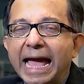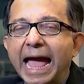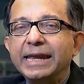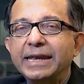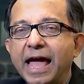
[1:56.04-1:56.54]

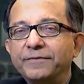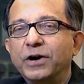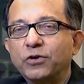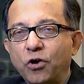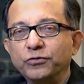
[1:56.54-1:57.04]
can have
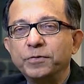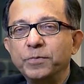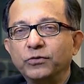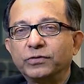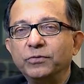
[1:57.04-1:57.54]
a
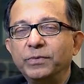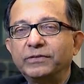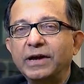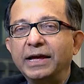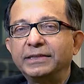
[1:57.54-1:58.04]
contribution
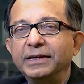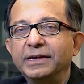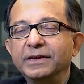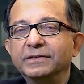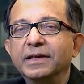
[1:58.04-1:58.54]
which I
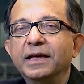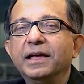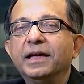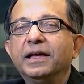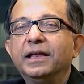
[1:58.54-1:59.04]
think is
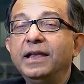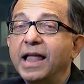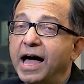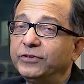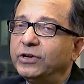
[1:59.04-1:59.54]

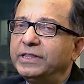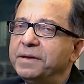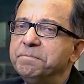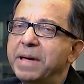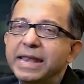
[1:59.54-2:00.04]
larger
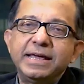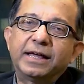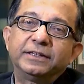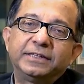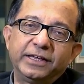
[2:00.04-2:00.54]
than many
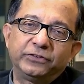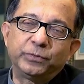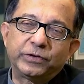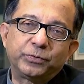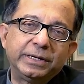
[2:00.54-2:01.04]
other things
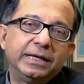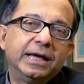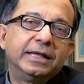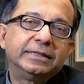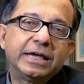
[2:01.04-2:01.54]
which we
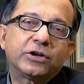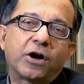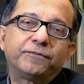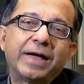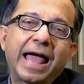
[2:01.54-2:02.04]
think
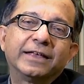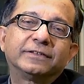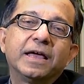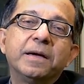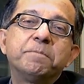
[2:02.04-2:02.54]
of as